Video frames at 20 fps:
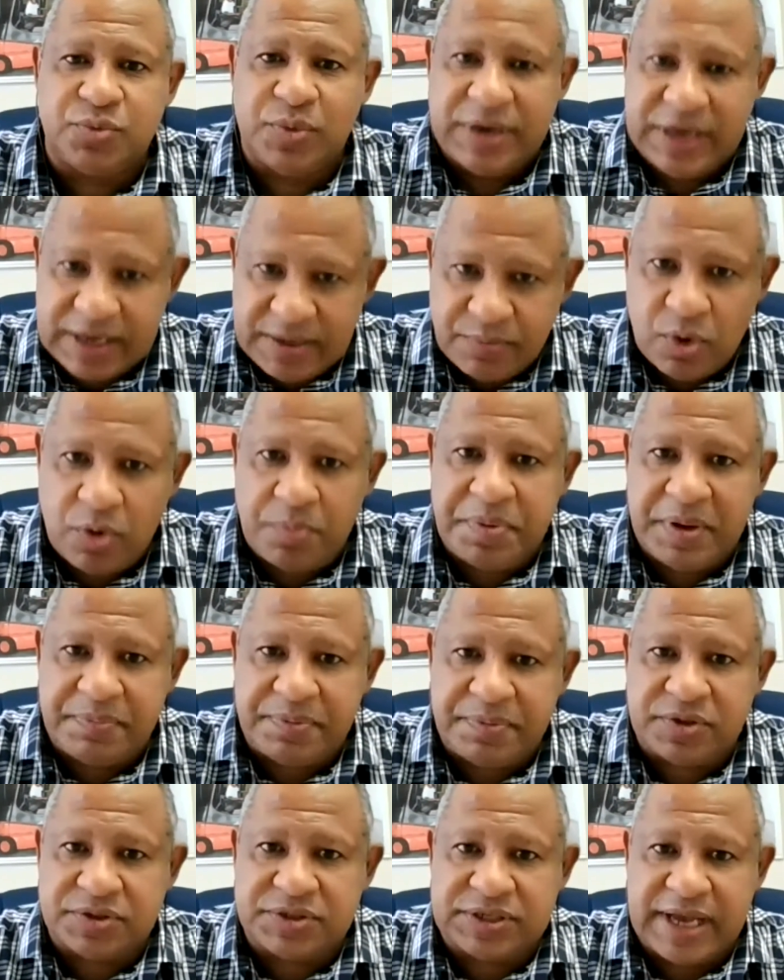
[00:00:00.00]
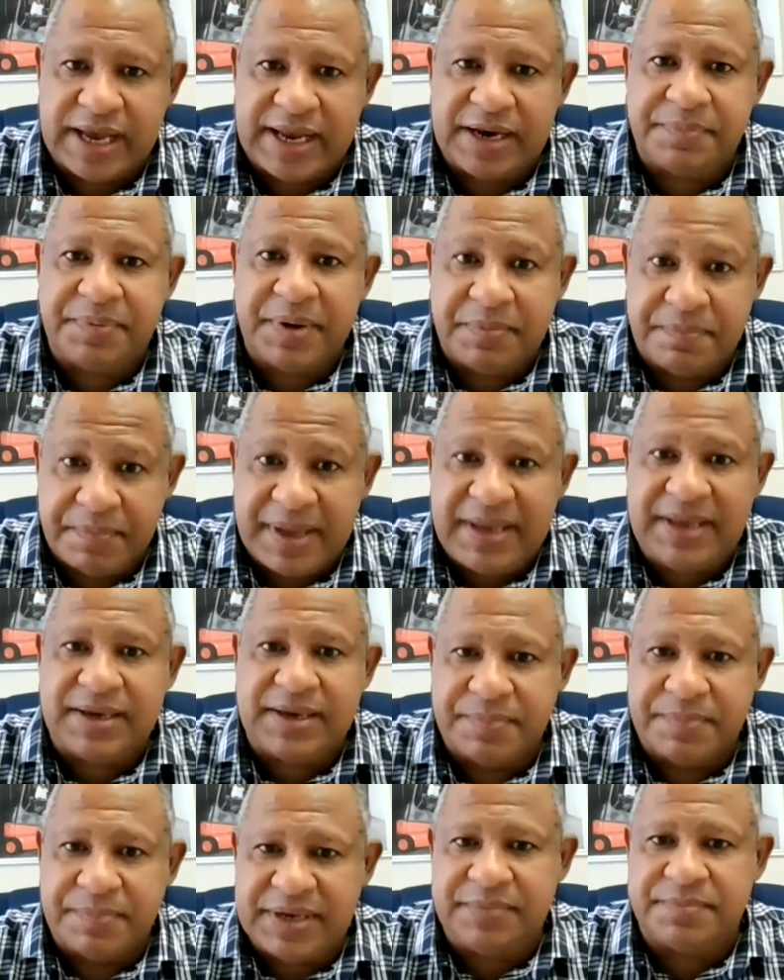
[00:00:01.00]
We need more people to sign up and make
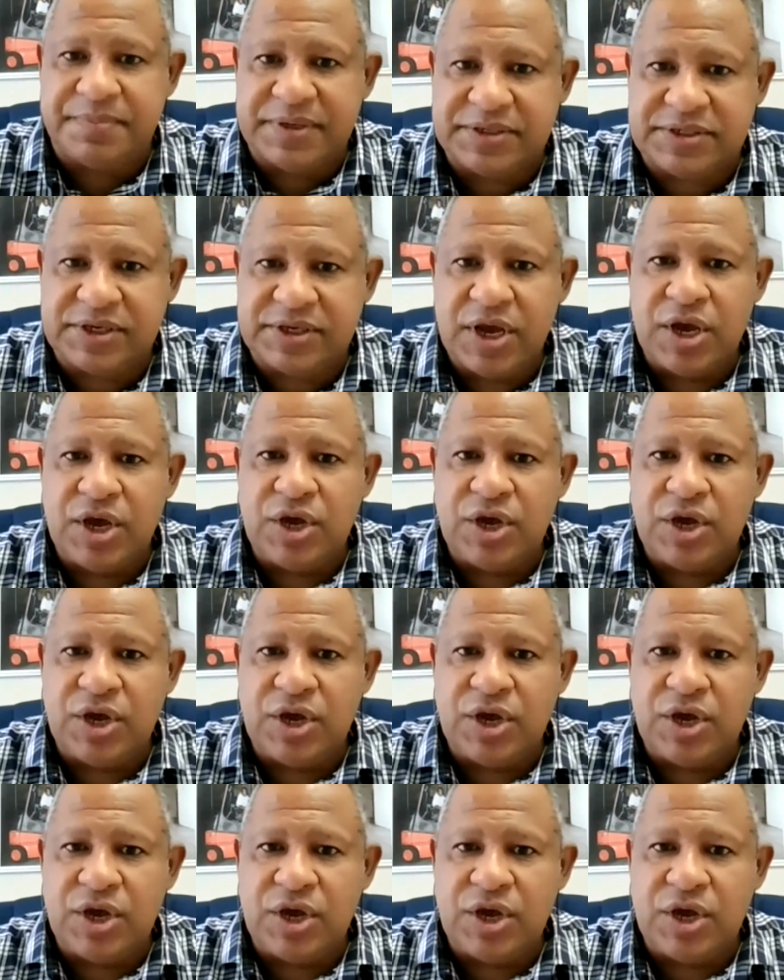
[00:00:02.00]
commitments